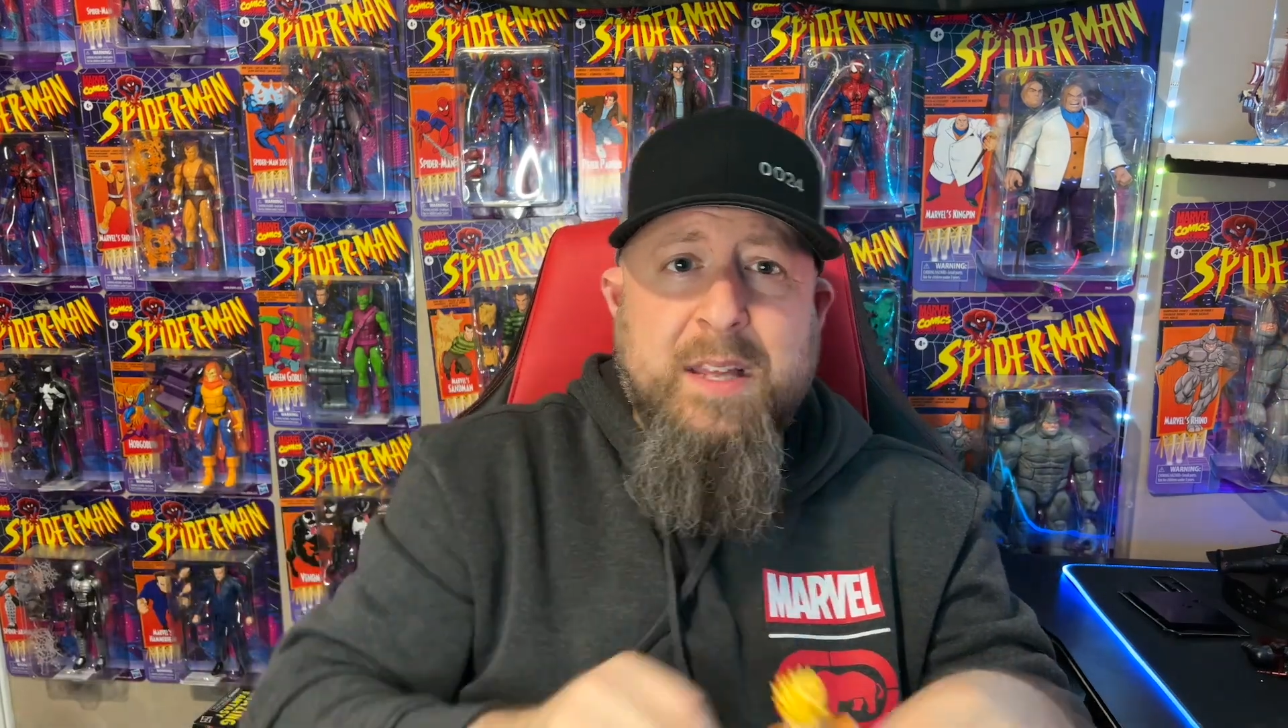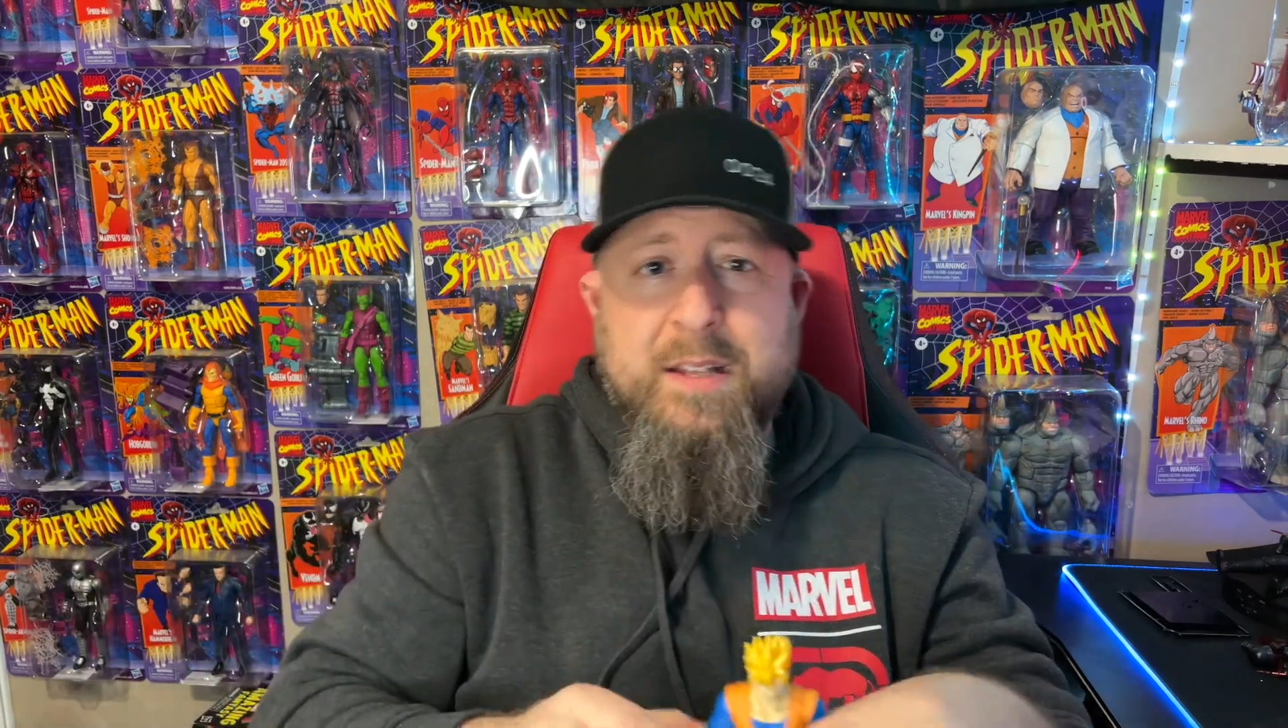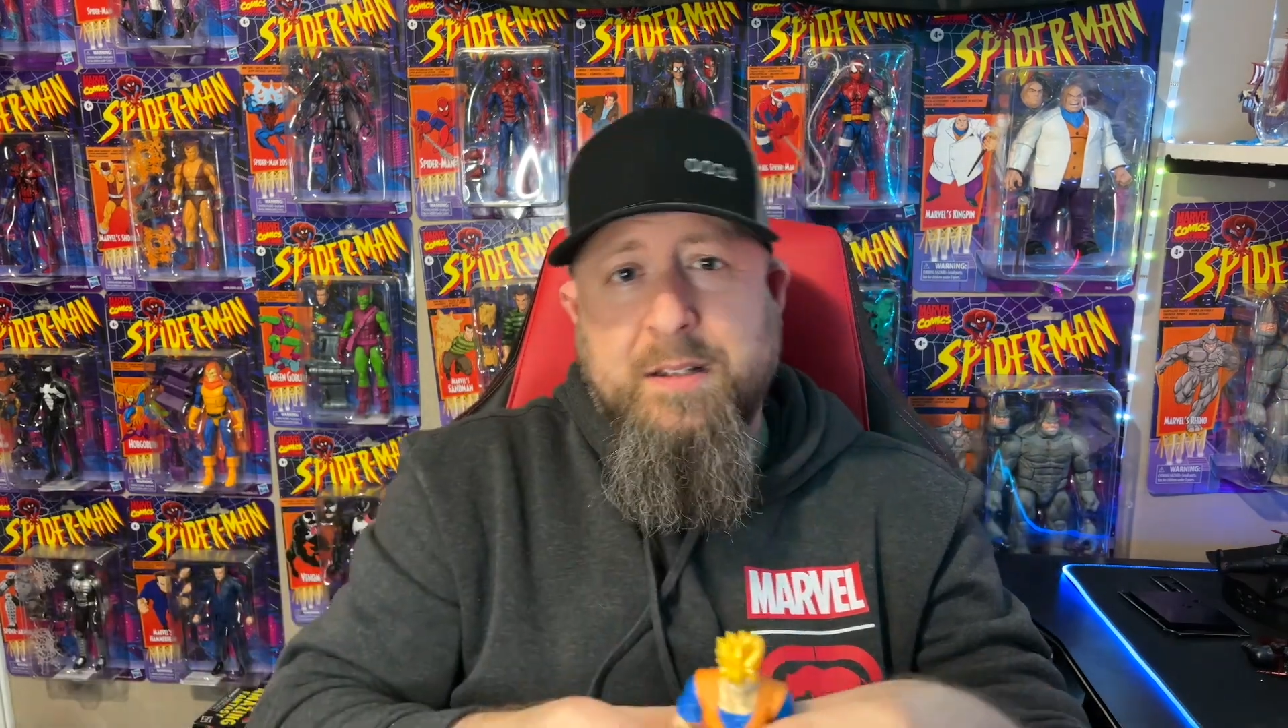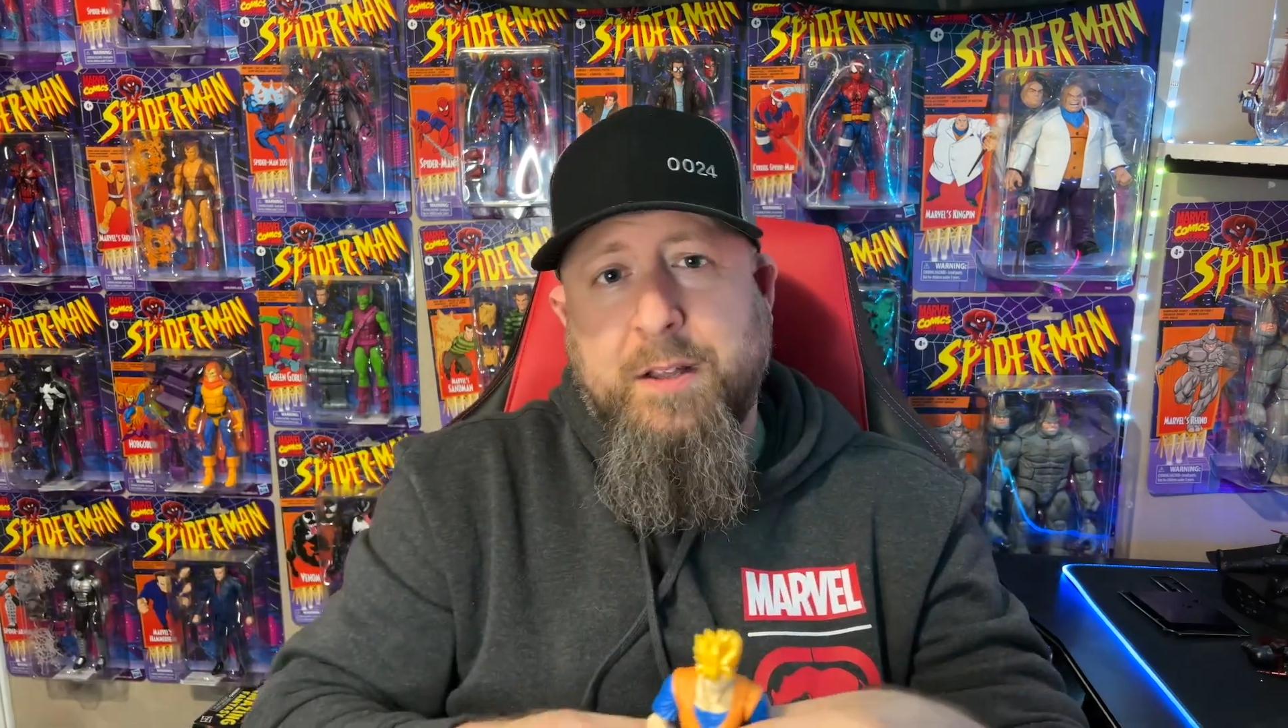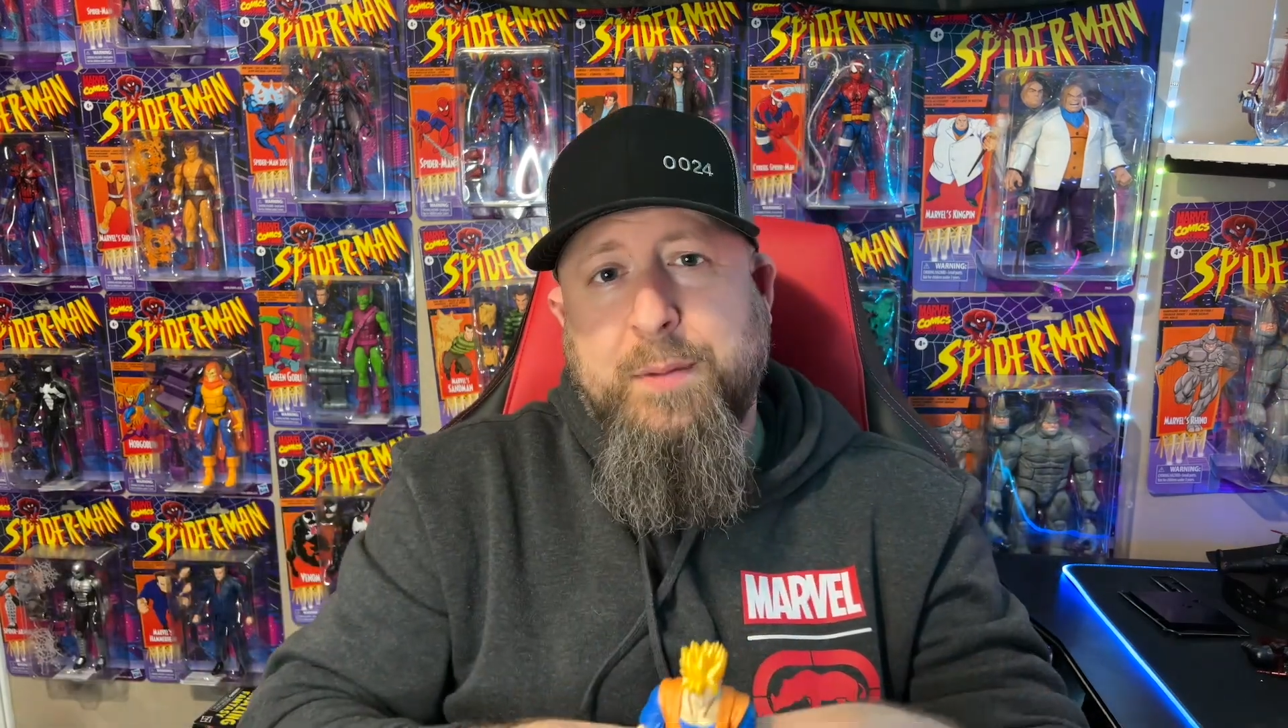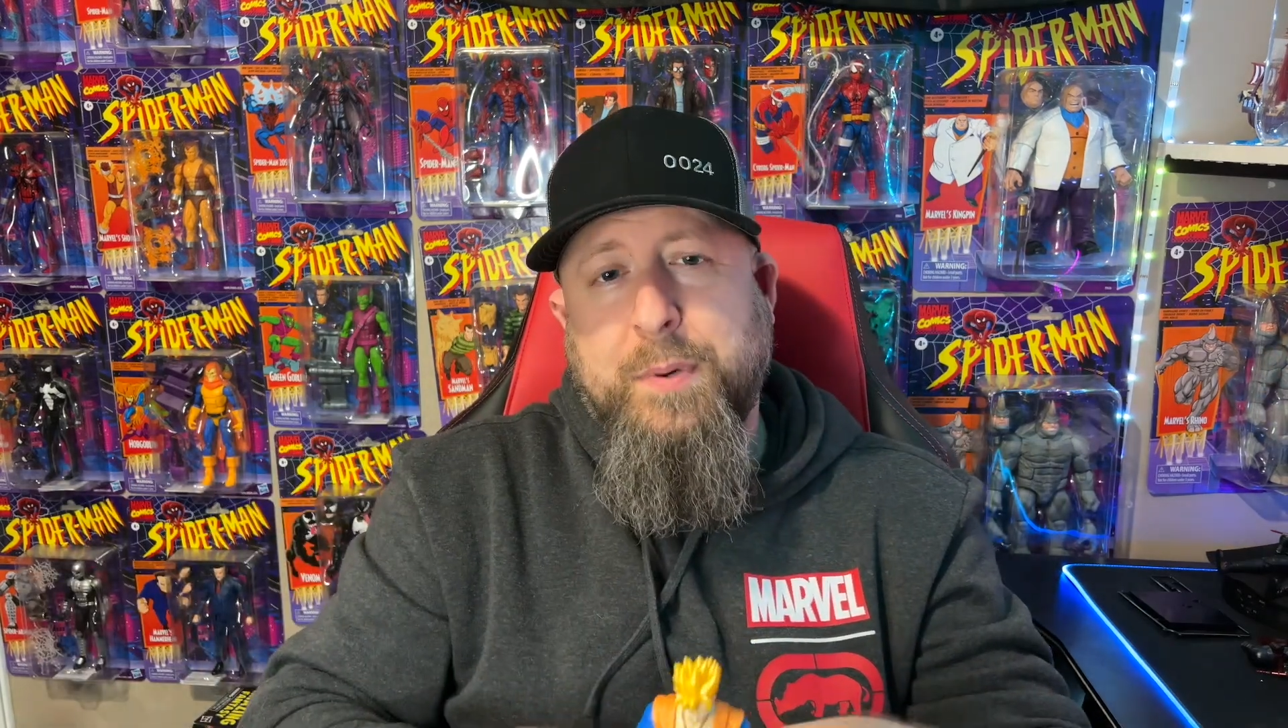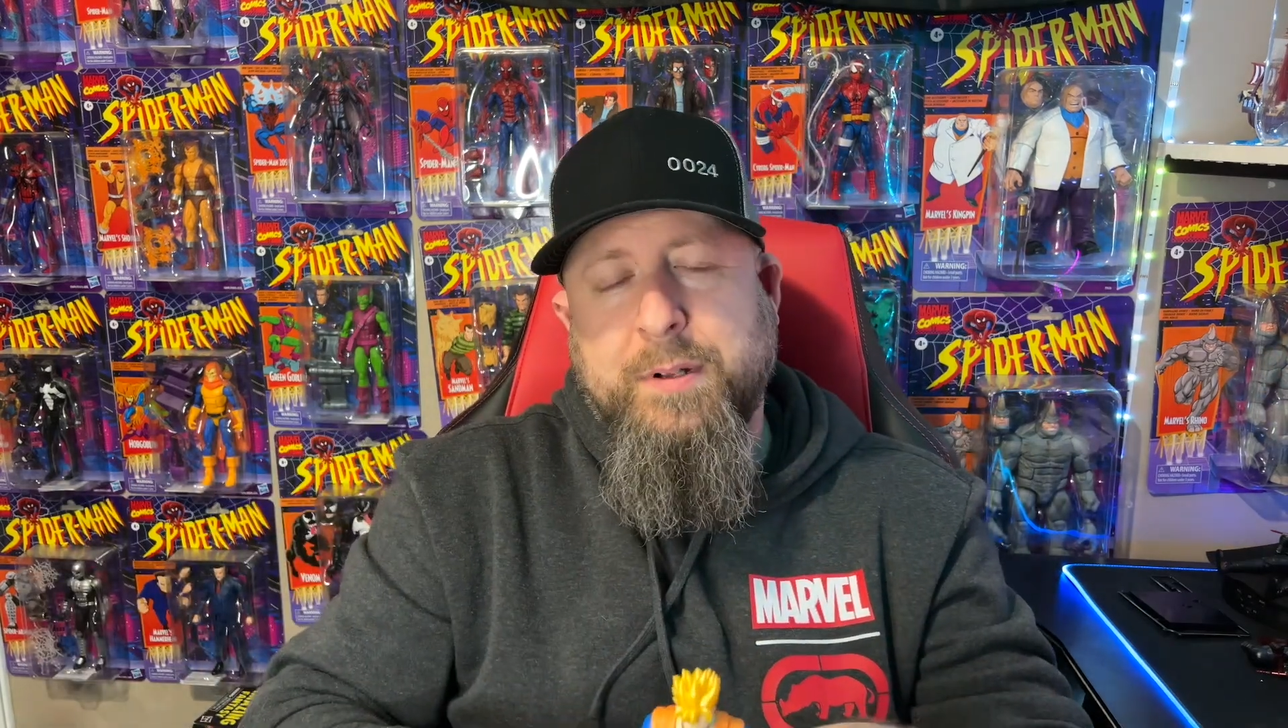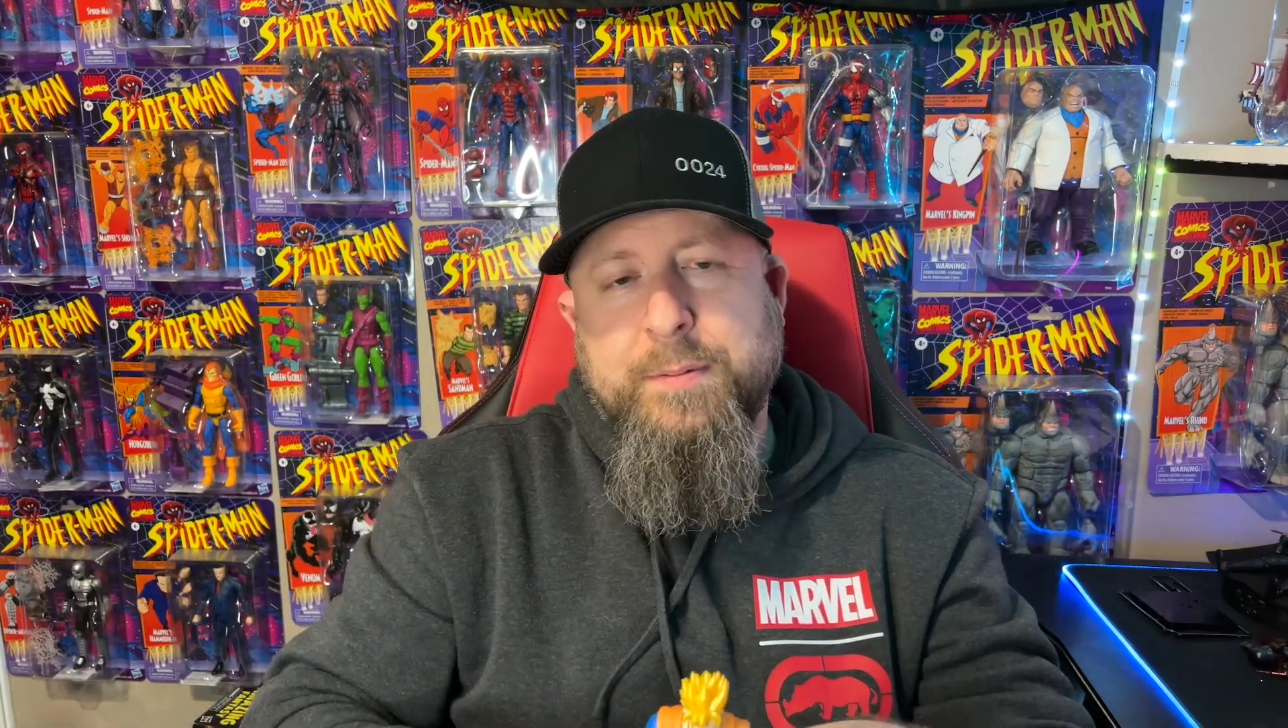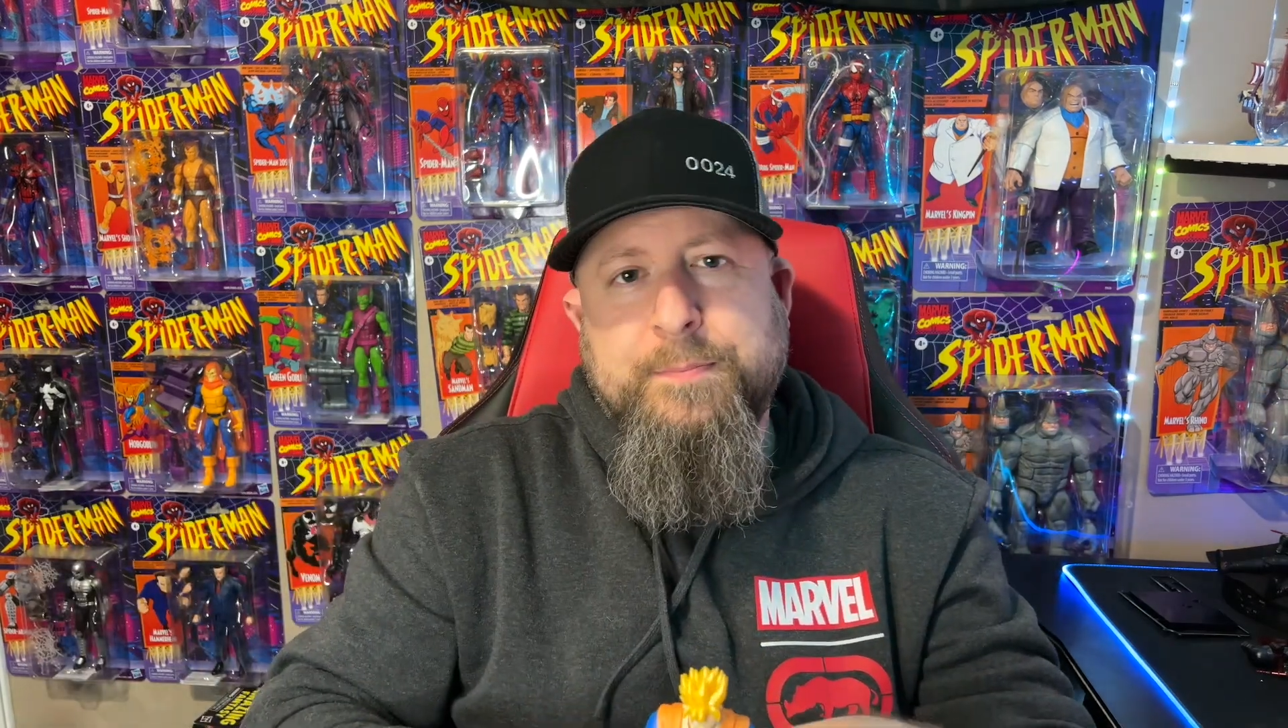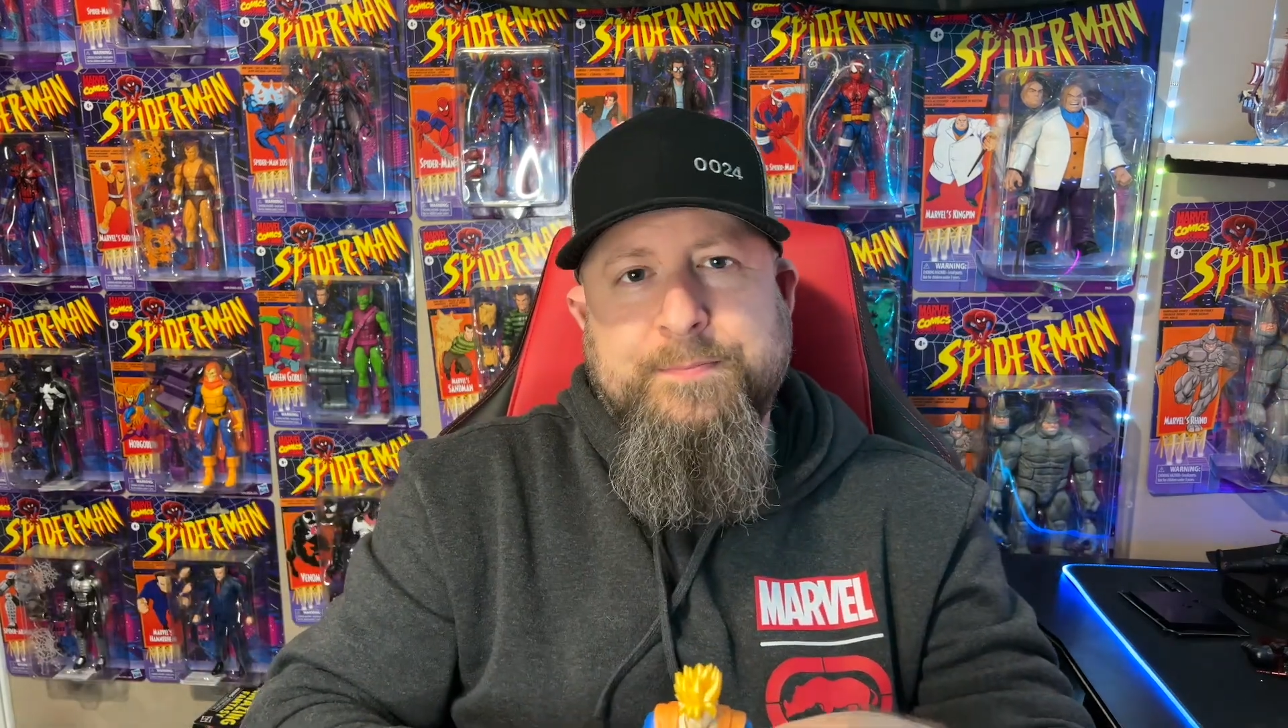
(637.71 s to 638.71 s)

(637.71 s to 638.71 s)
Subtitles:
hit the like button.